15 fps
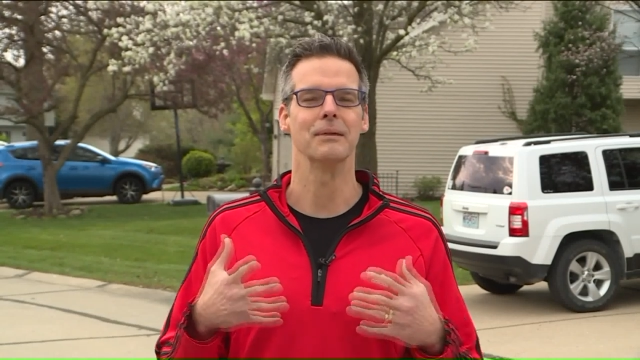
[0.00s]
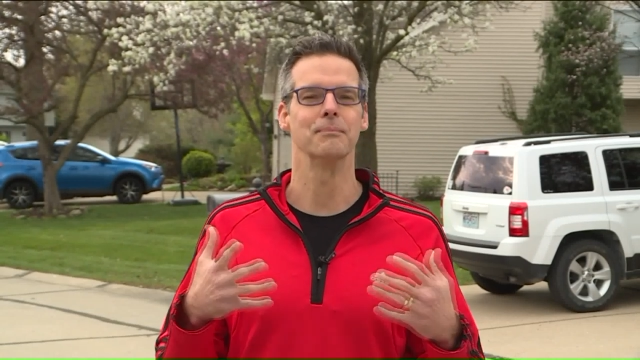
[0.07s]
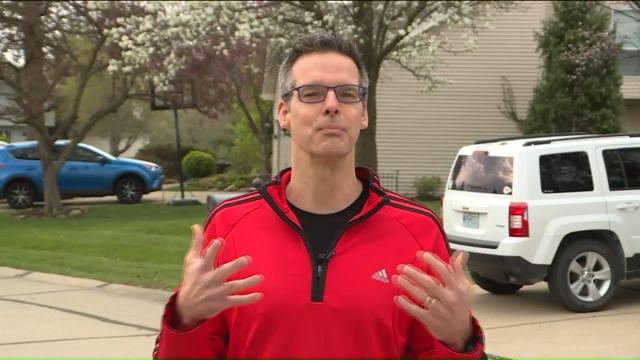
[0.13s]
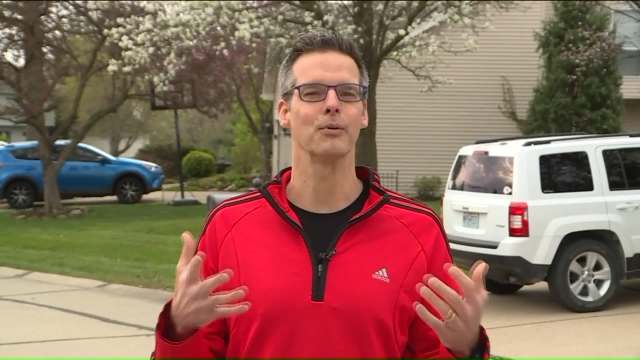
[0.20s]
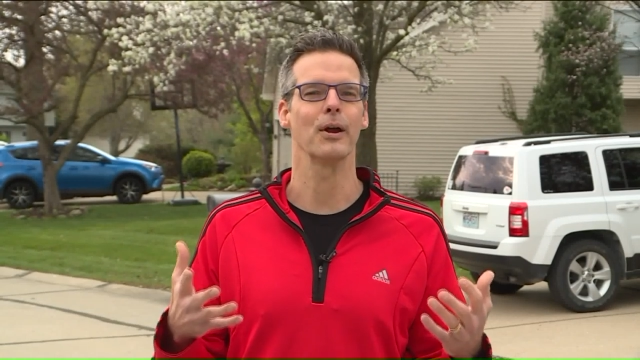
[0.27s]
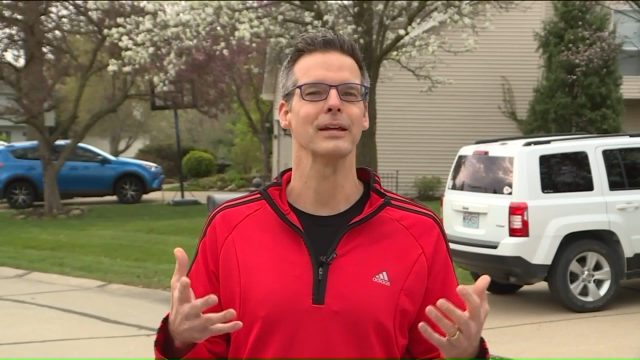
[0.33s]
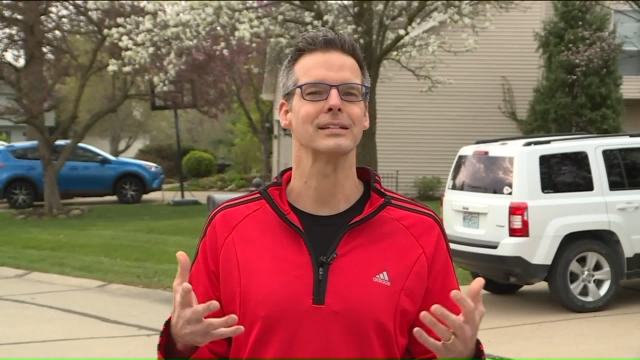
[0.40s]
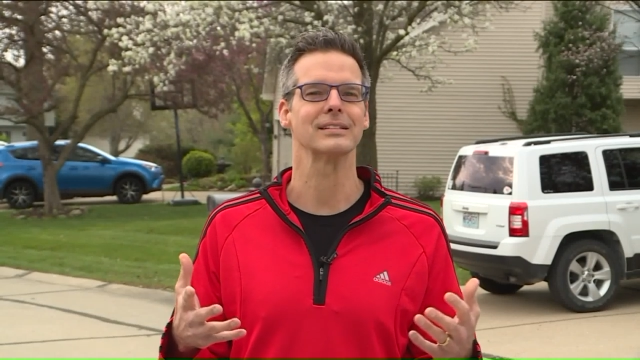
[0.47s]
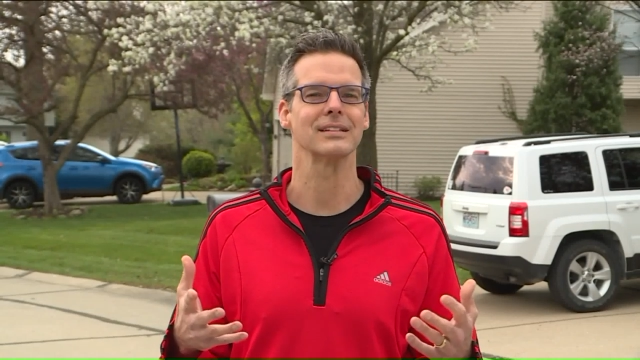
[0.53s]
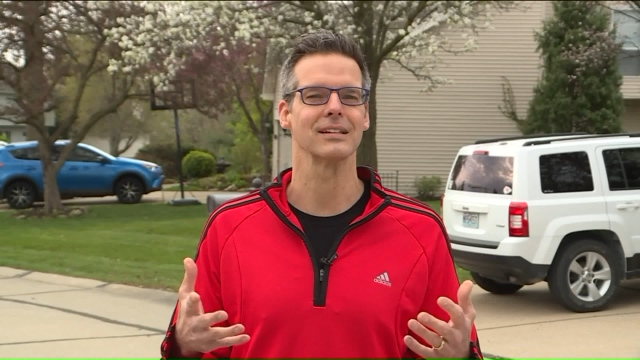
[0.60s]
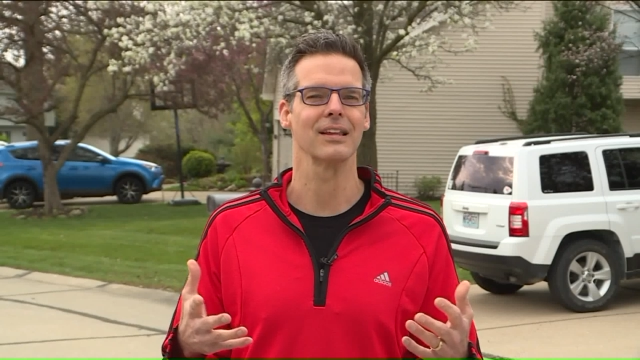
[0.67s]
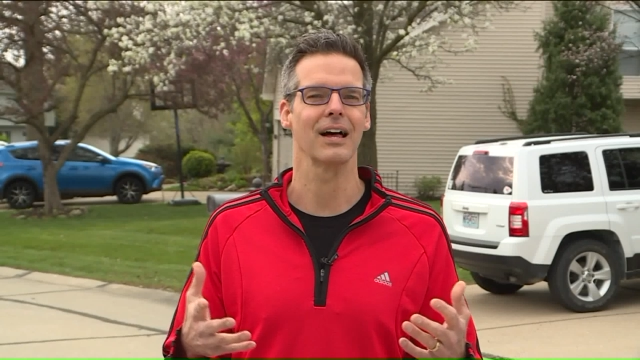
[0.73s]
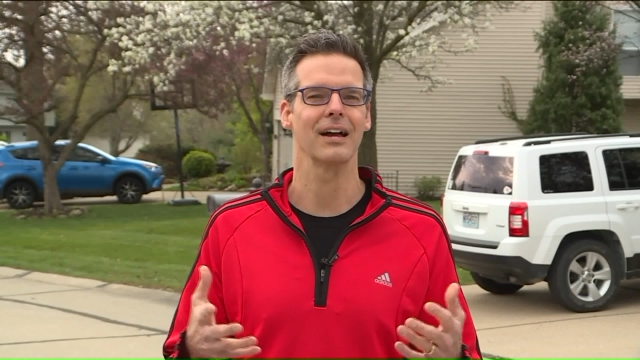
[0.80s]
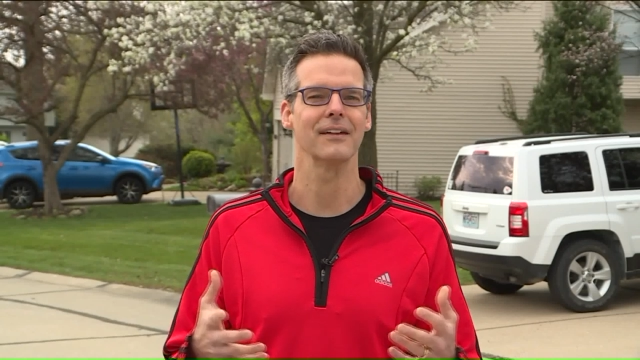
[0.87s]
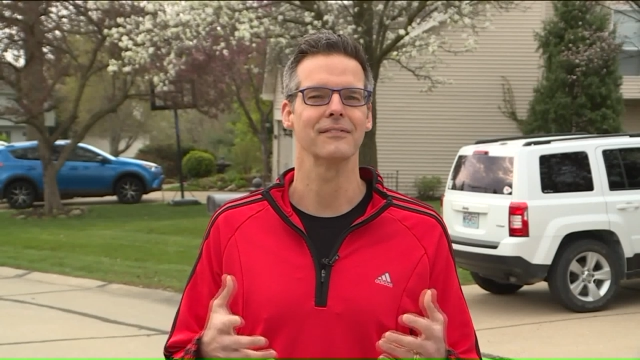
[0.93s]
embrace the
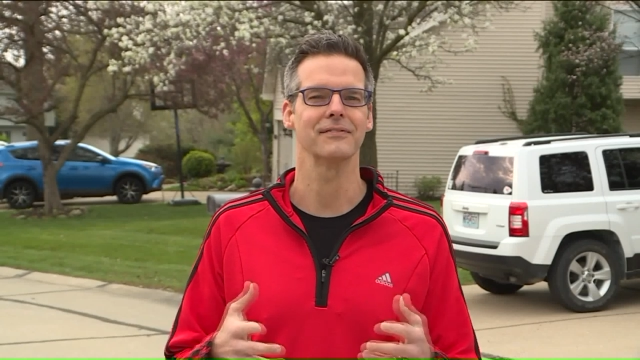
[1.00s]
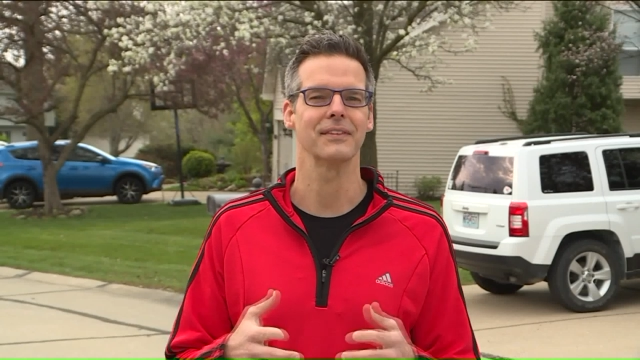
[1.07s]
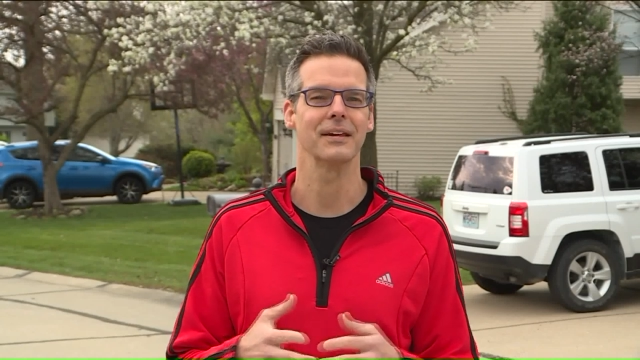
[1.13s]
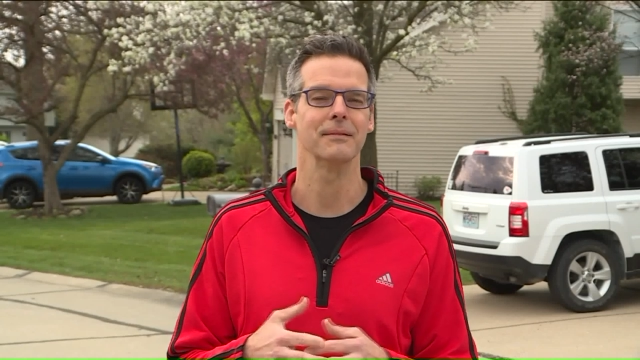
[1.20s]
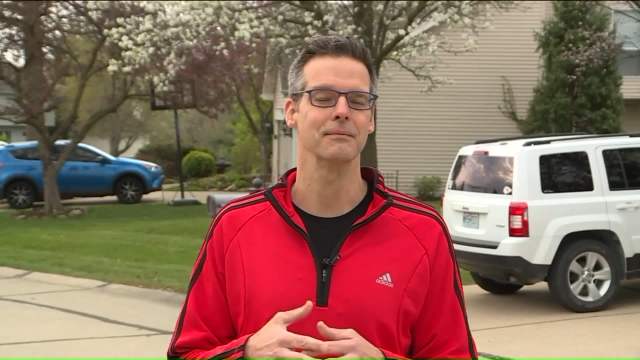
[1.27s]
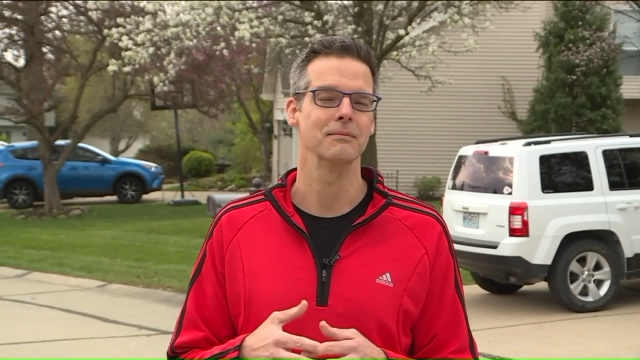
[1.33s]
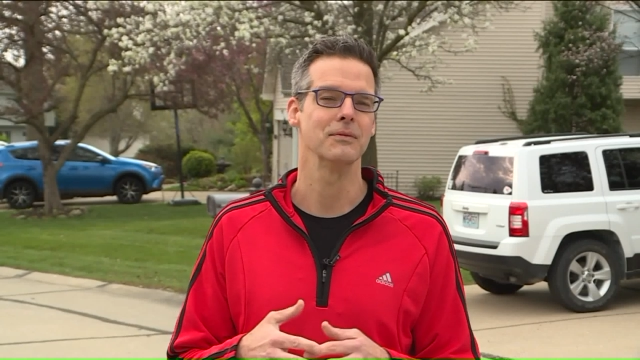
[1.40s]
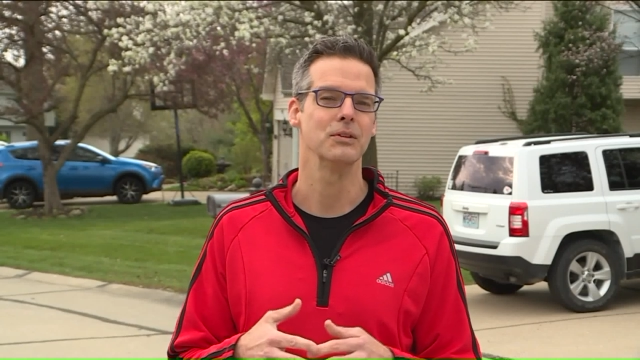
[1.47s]
life that